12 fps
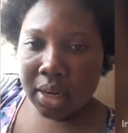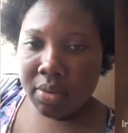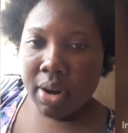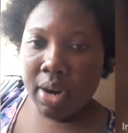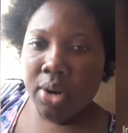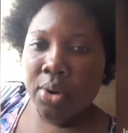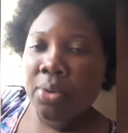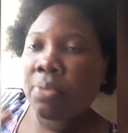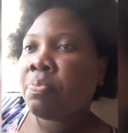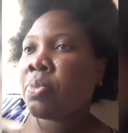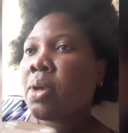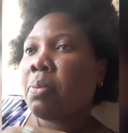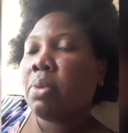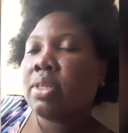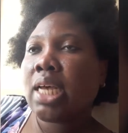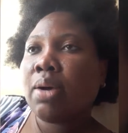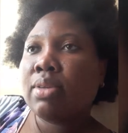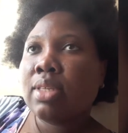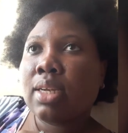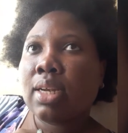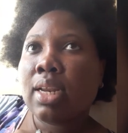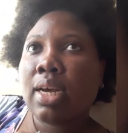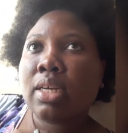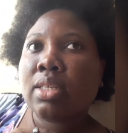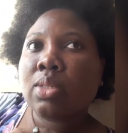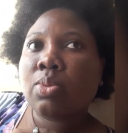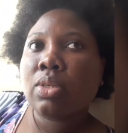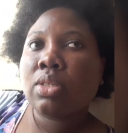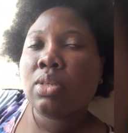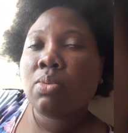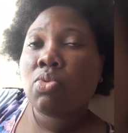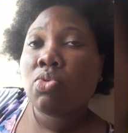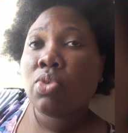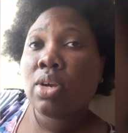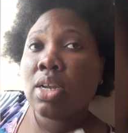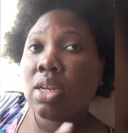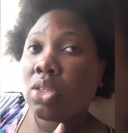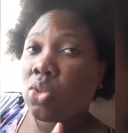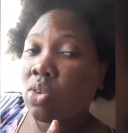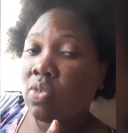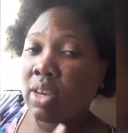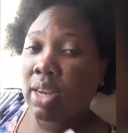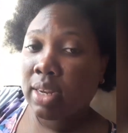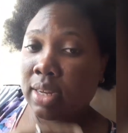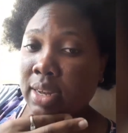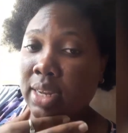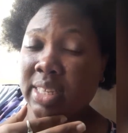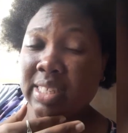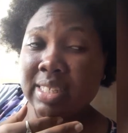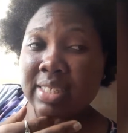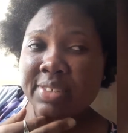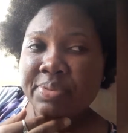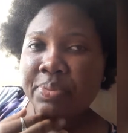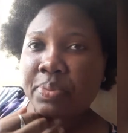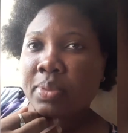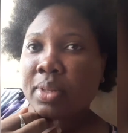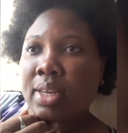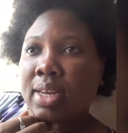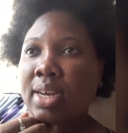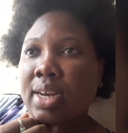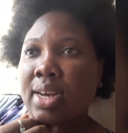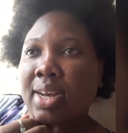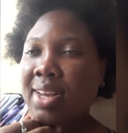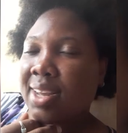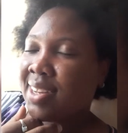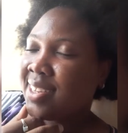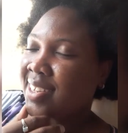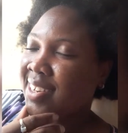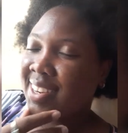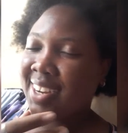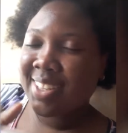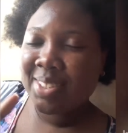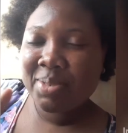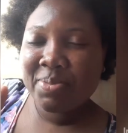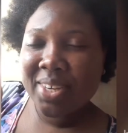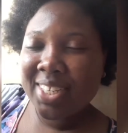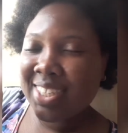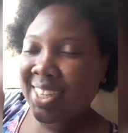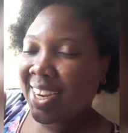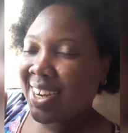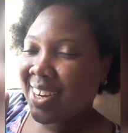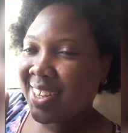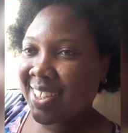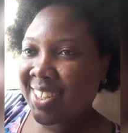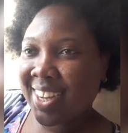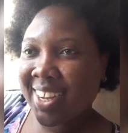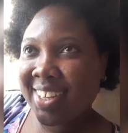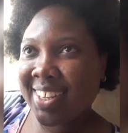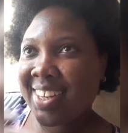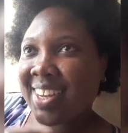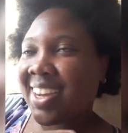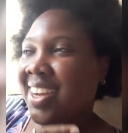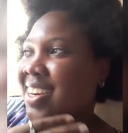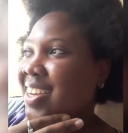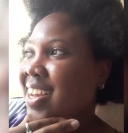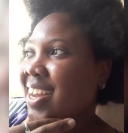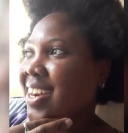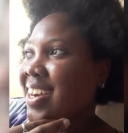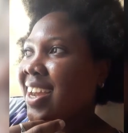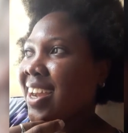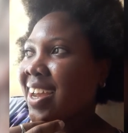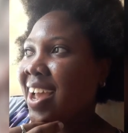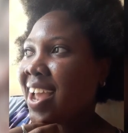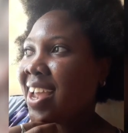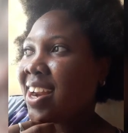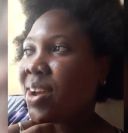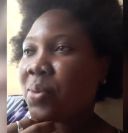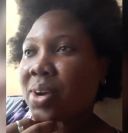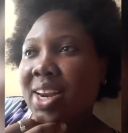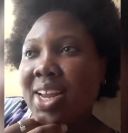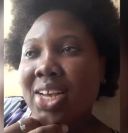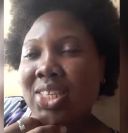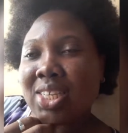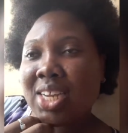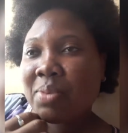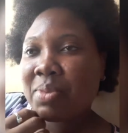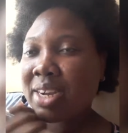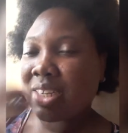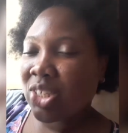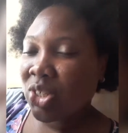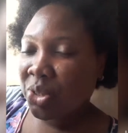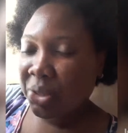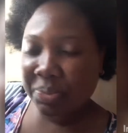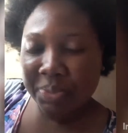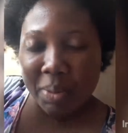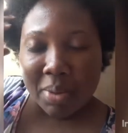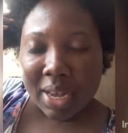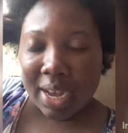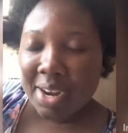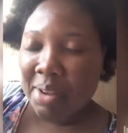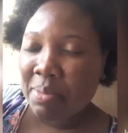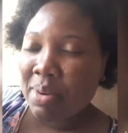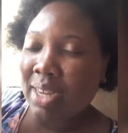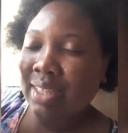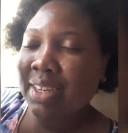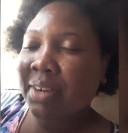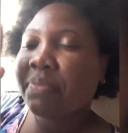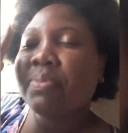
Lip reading: right now. But I was in class with some really jovial guys. Not to mention Naza. Lord God, that guy in our class named Andre. Them call him Naza.